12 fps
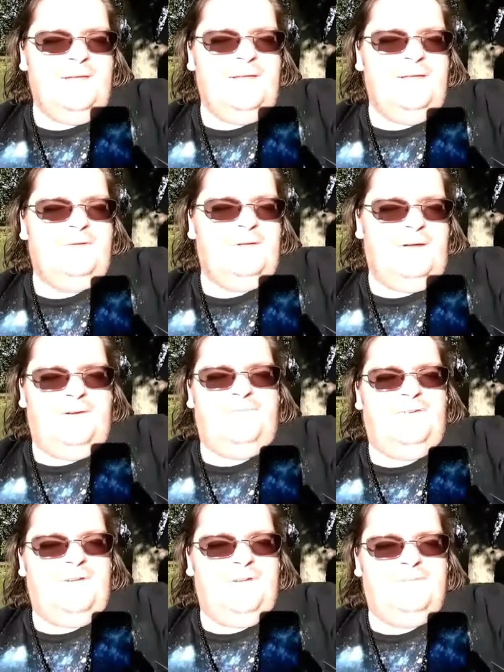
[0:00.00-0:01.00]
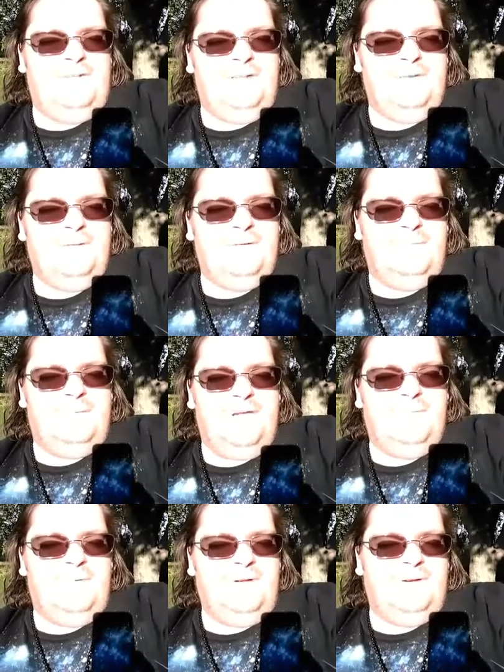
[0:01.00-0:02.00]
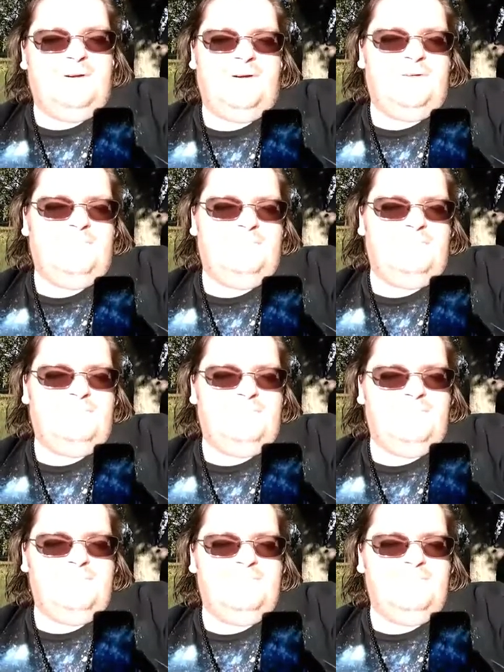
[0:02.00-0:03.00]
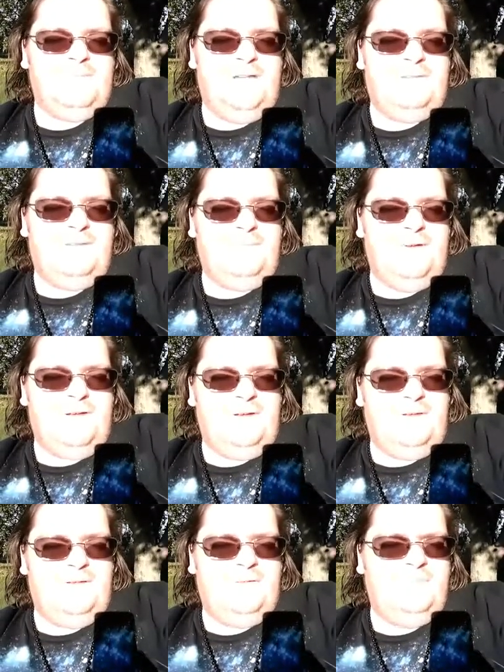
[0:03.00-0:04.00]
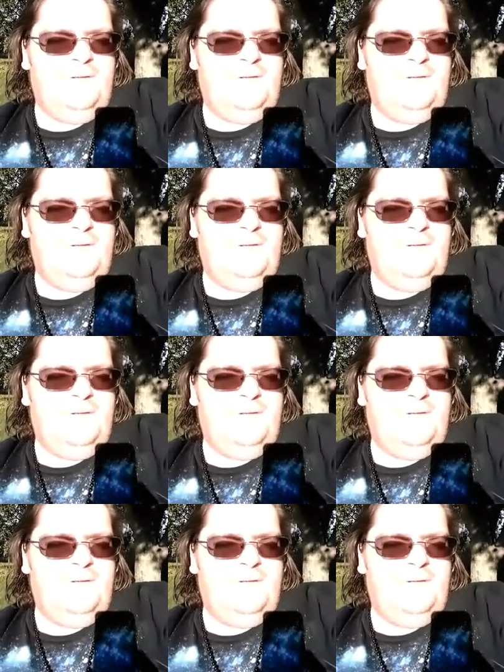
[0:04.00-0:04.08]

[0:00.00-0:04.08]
Yeah, God forgiven you, but the people you hurt, not so much.